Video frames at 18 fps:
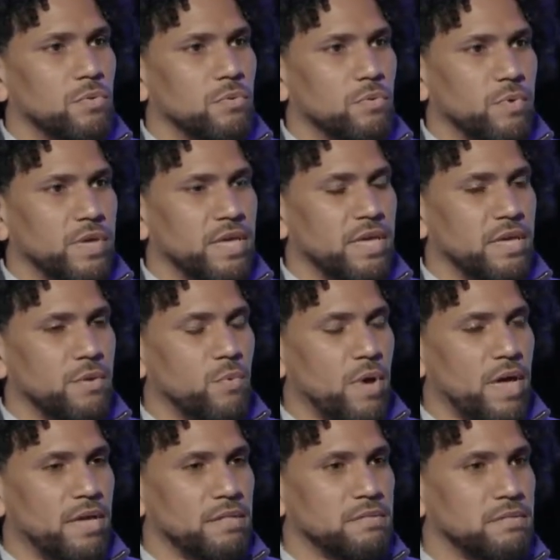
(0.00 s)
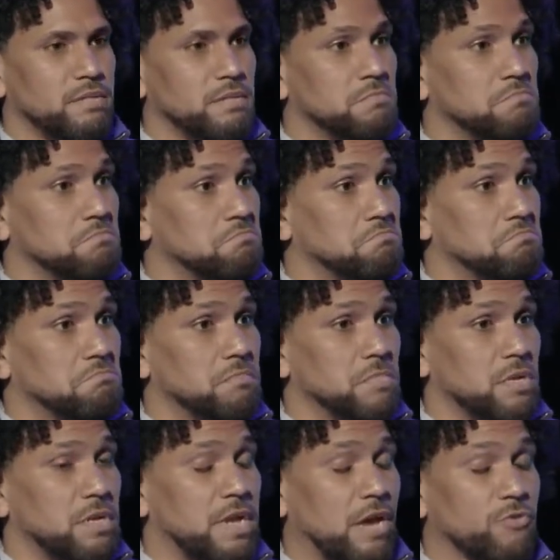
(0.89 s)
We waste
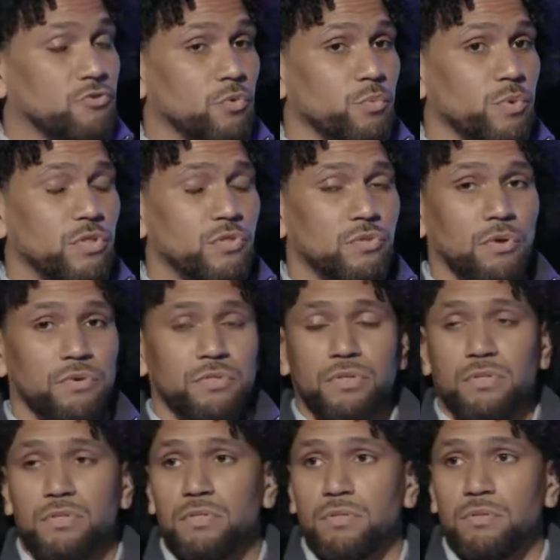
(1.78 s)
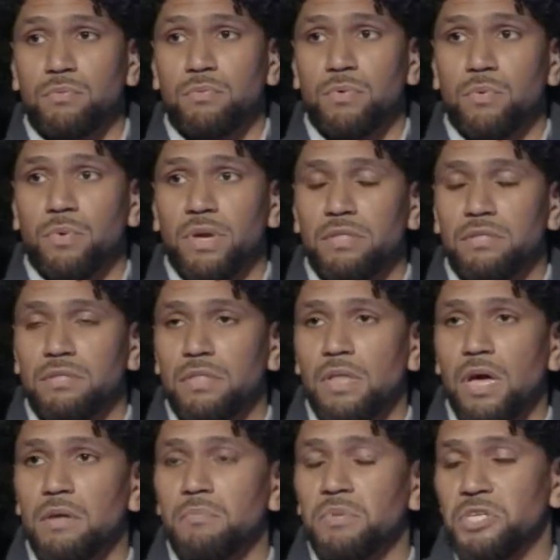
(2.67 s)
natural resources, we waste a
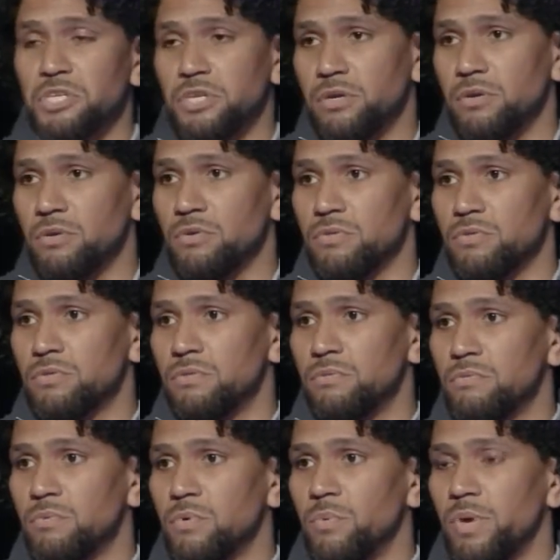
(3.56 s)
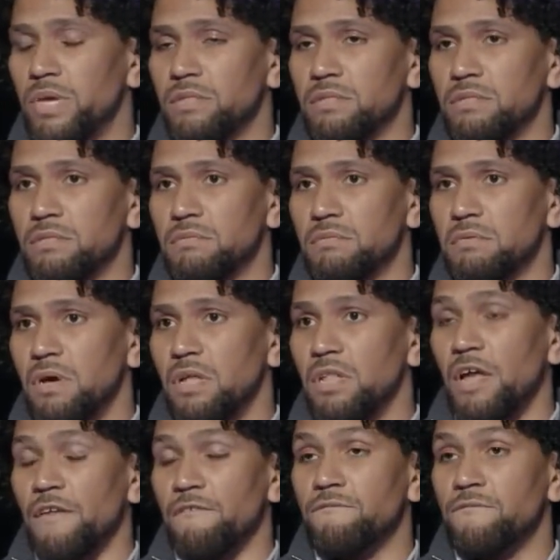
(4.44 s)
lot of materials, we waste a
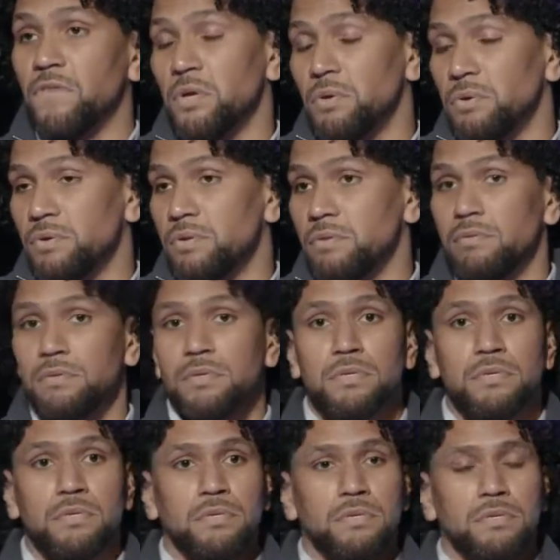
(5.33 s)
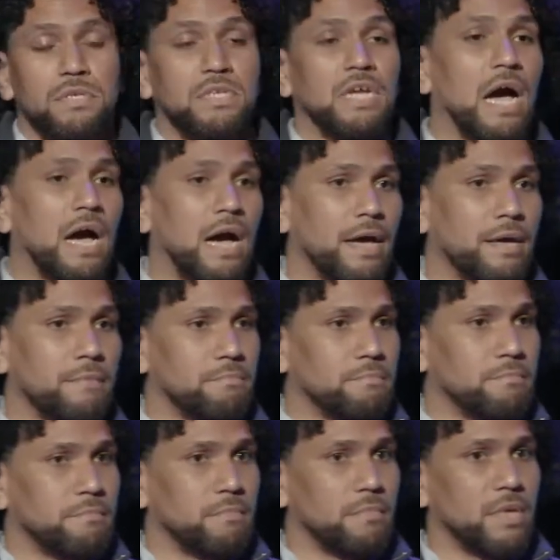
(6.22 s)
lot of food, time,
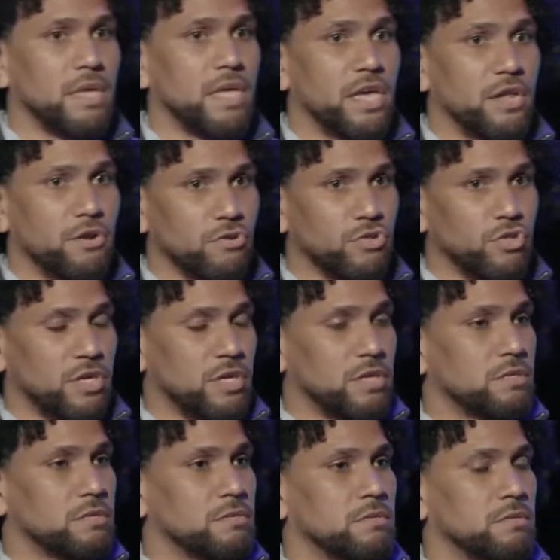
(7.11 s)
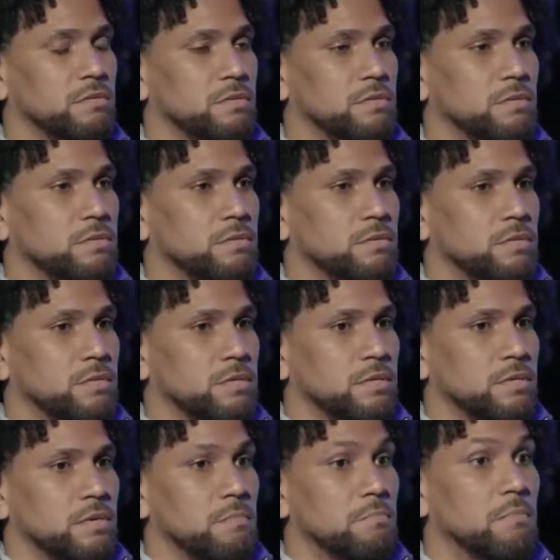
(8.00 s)
energy,
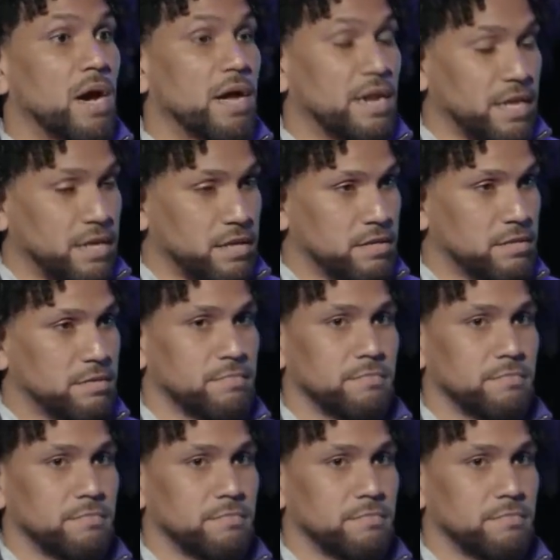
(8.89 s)
money.